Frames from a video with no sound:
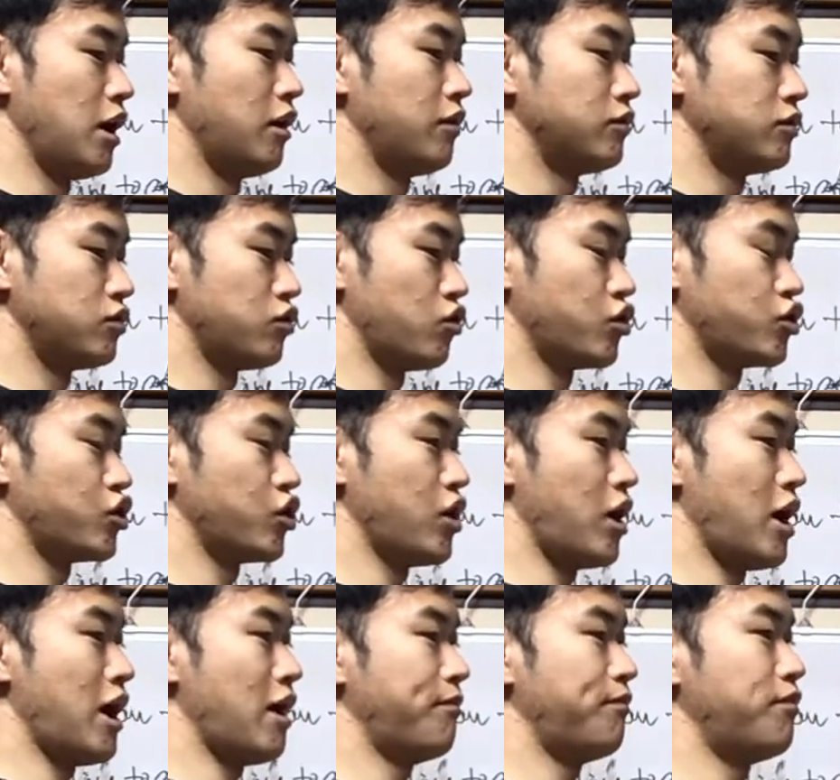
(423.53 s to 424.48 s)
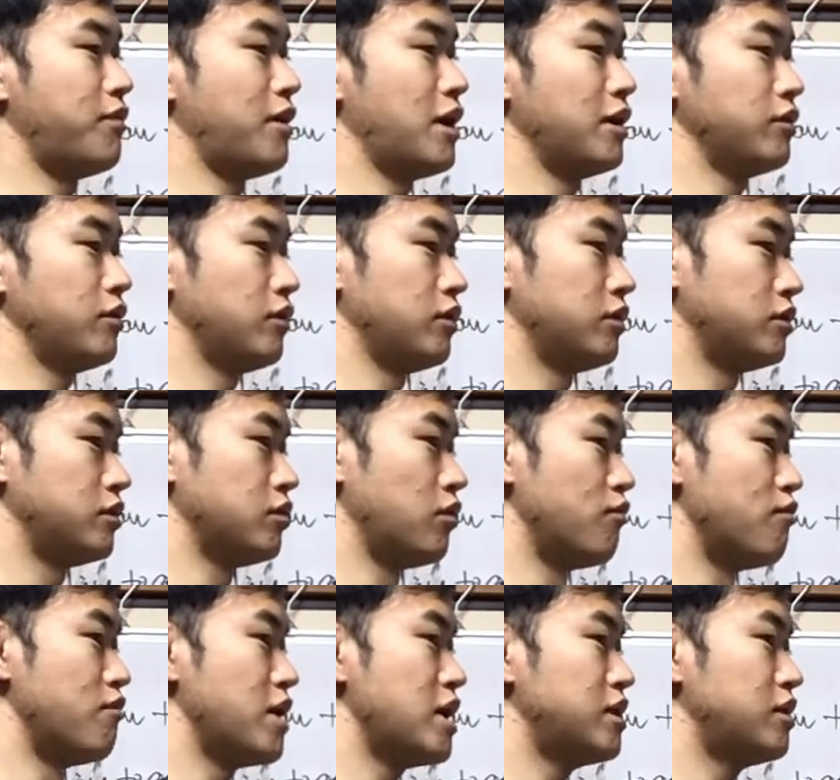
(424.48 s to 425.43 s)
Stretch upward. So
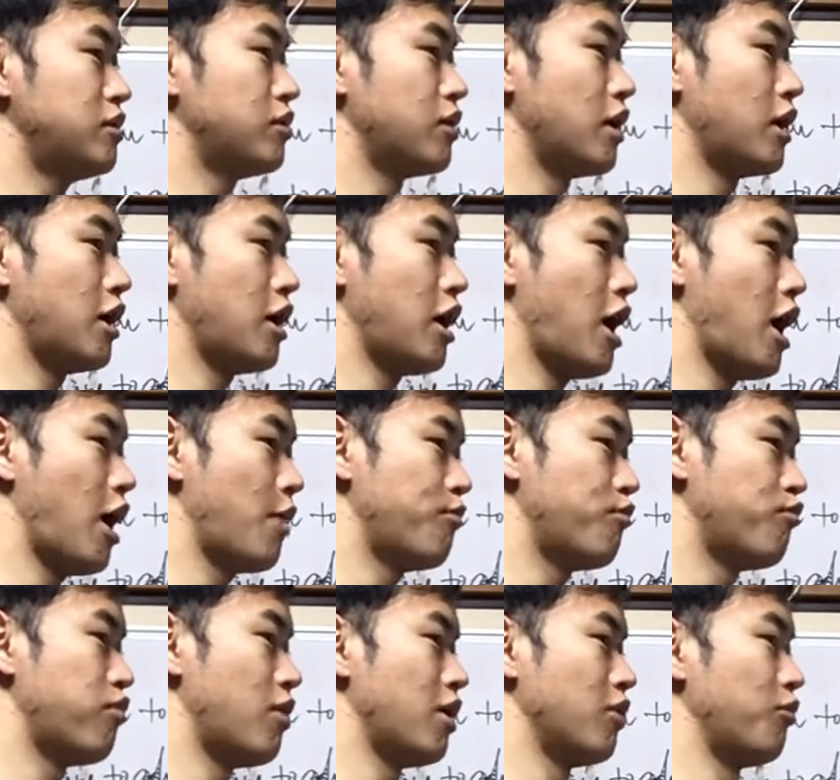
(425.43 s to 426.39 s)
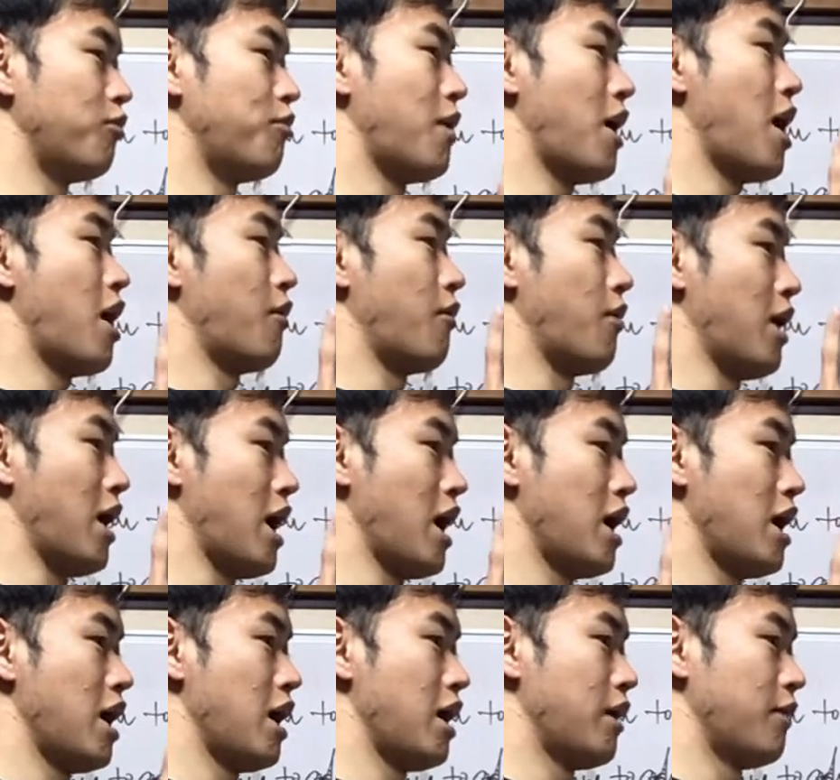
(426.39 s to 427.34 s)
make your upward power,
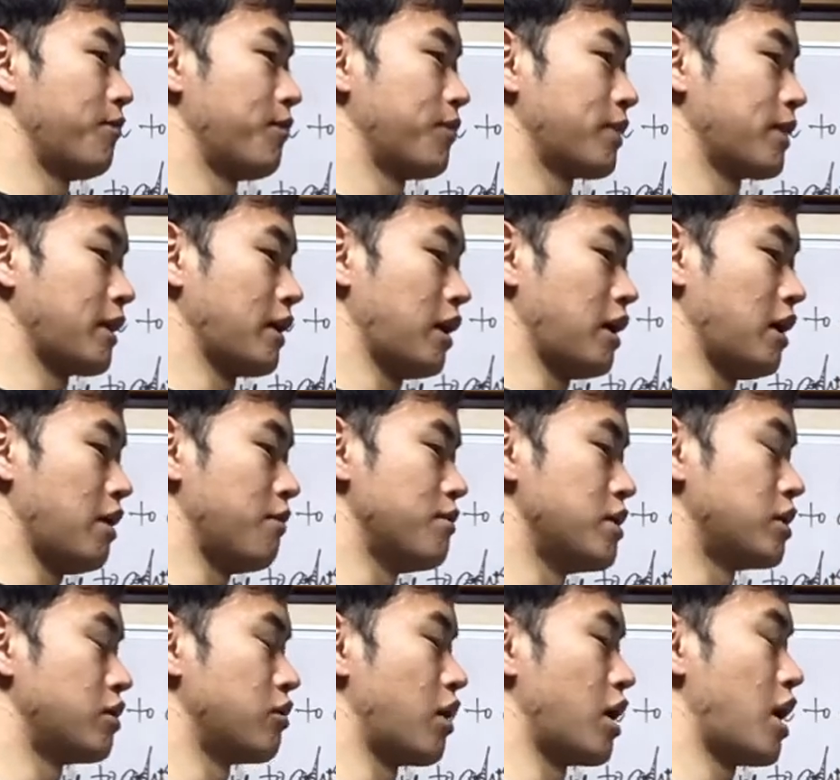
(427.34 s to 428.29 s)
and